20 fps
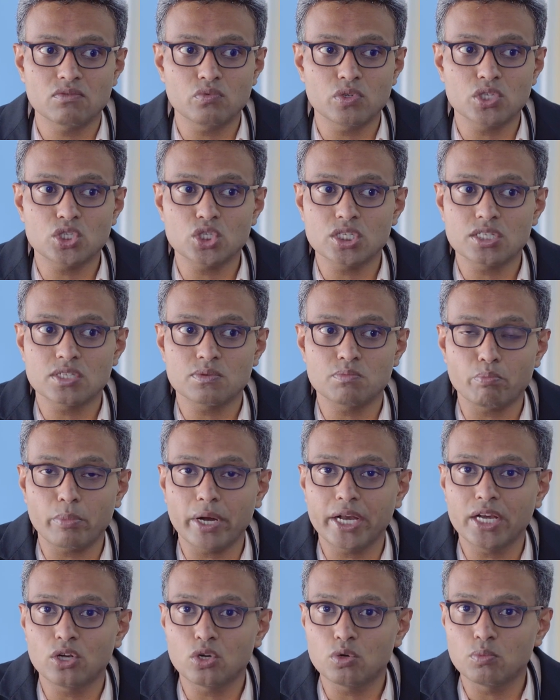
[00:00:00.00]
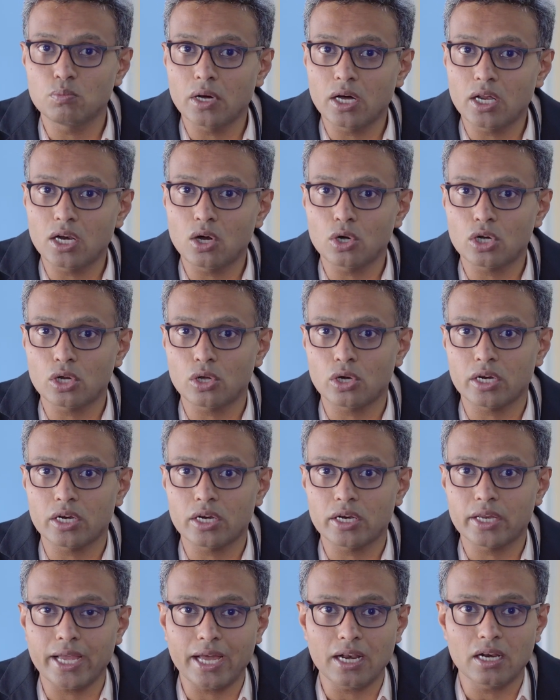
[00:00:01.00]
which is meant to burn out our
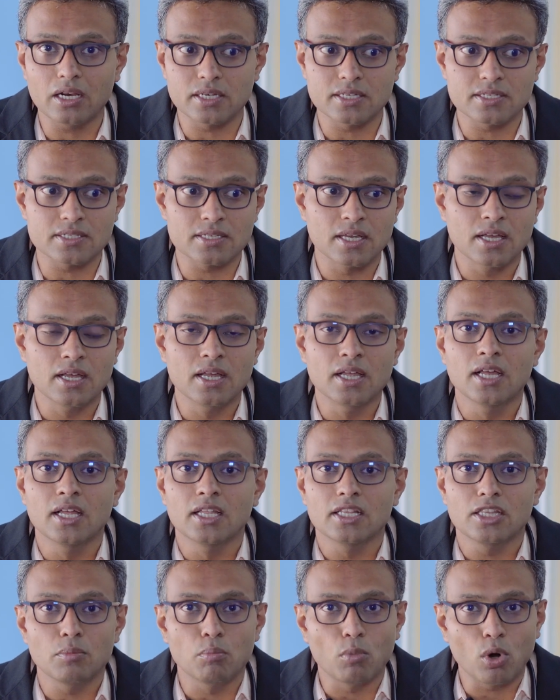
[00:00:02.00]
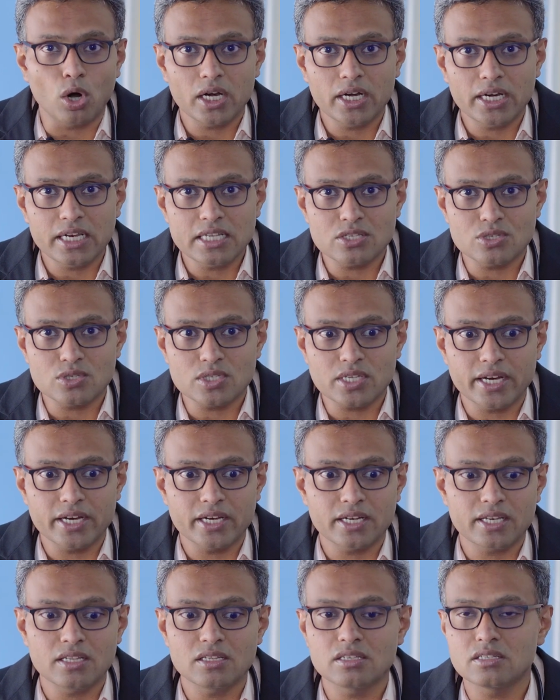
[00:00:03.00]
calories. The modern day
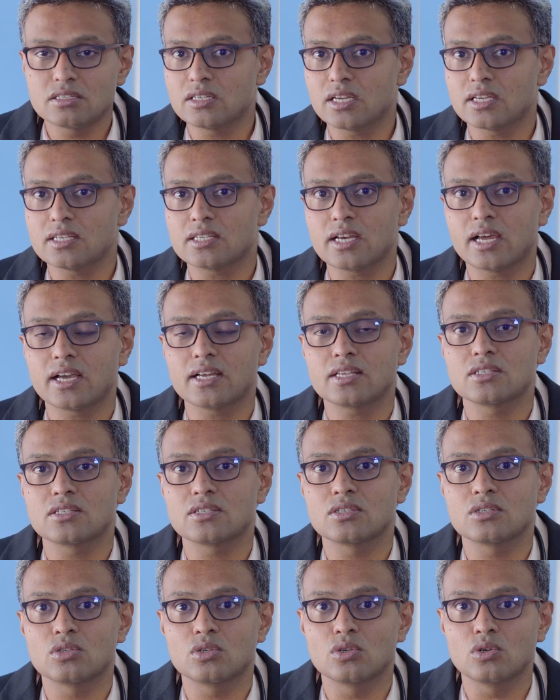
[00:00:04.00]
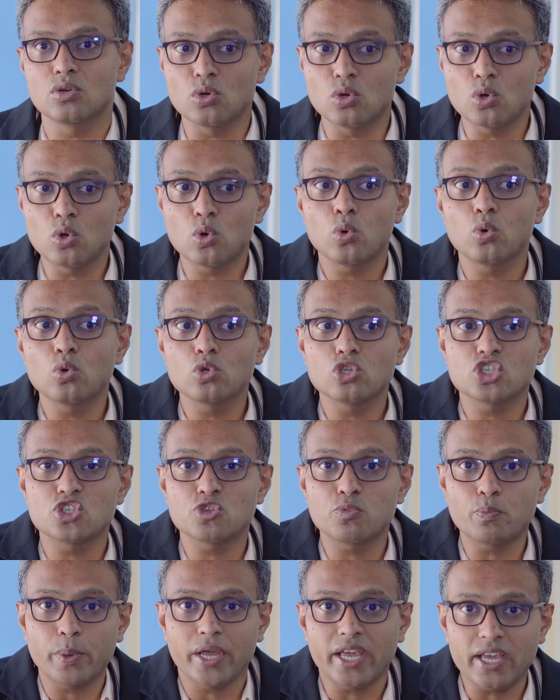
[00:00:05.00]
society just has no
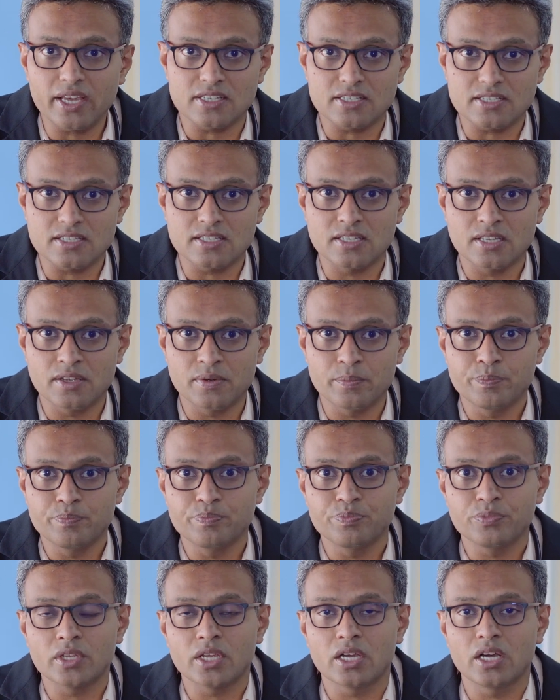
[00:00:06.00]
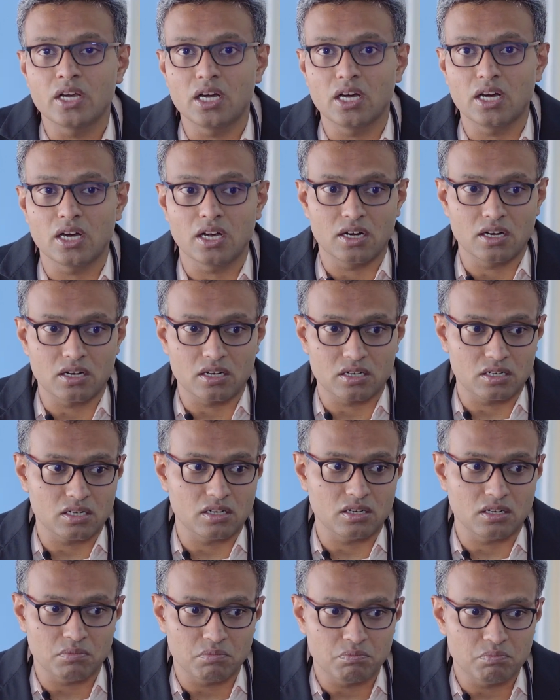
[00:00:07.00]
space.
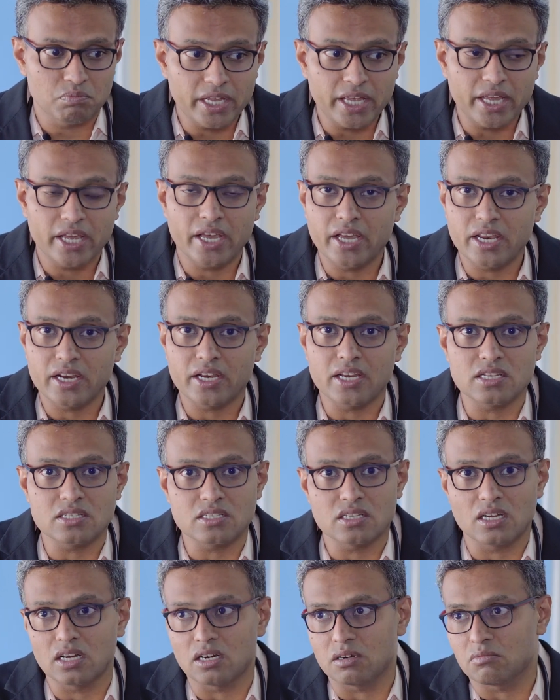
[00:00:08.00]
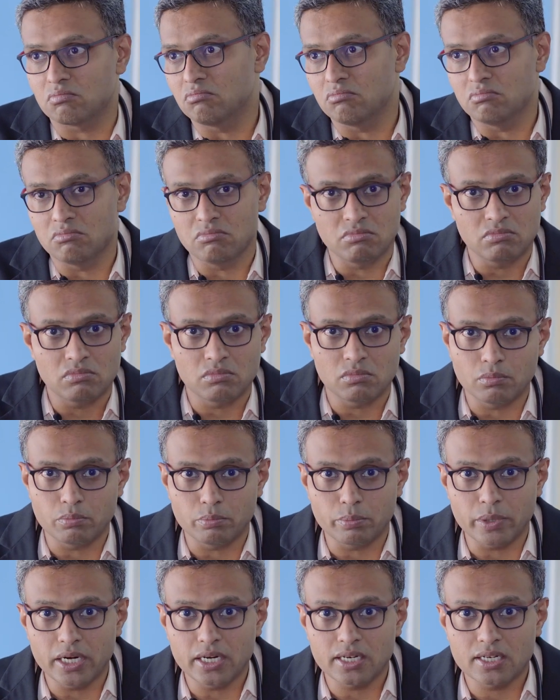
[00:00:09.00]
Our play areas are
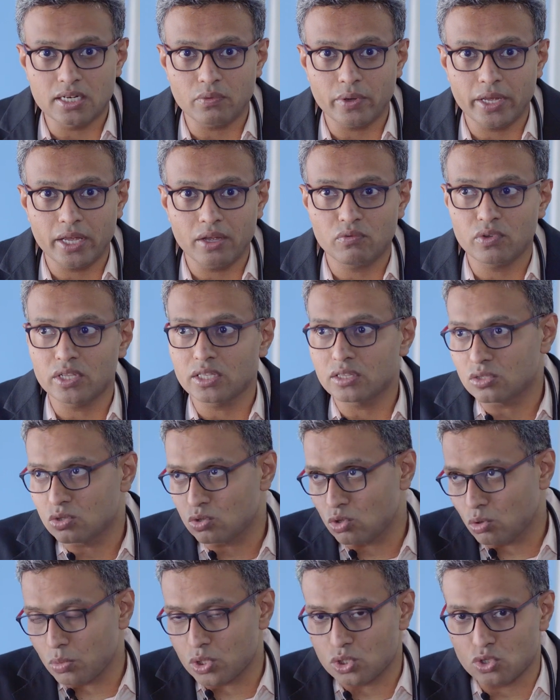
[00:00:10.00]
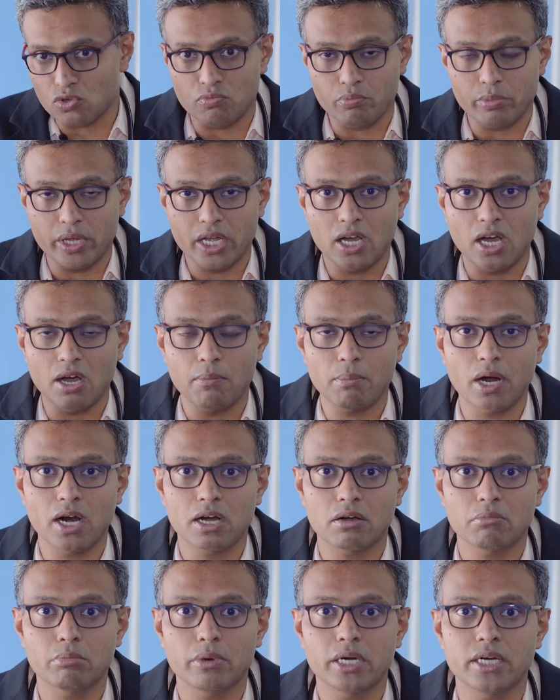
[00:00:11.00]
built away with so much of big
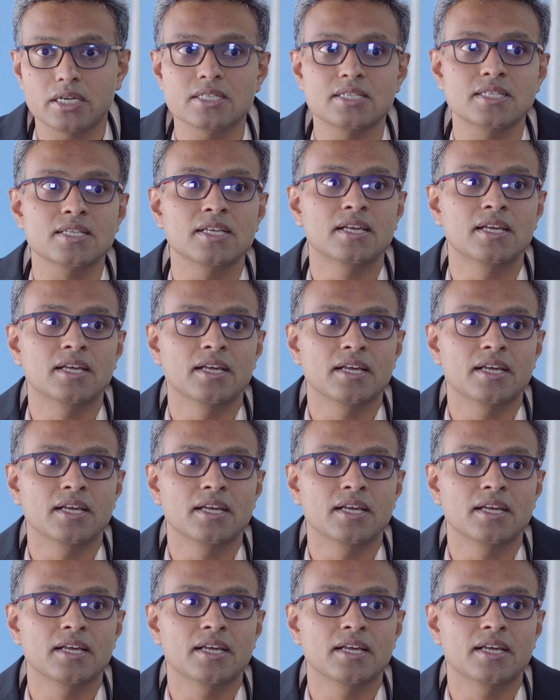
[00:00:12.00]
apartments.